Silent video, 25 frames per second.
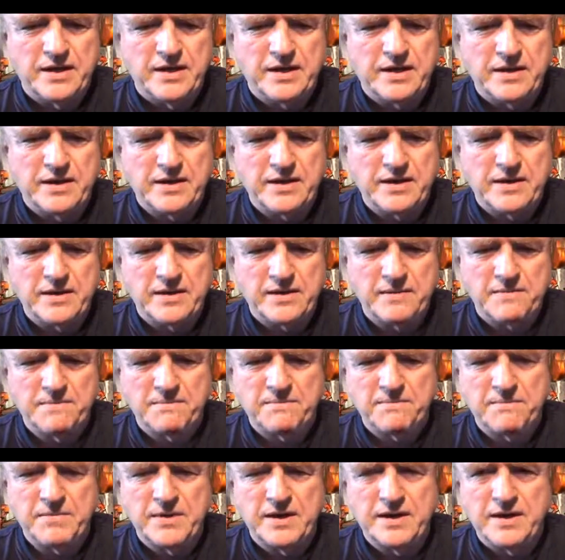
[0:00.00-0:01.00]

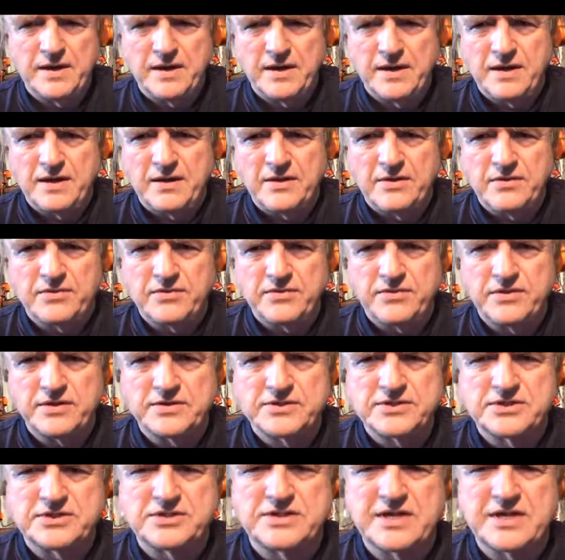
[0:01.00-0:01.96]
The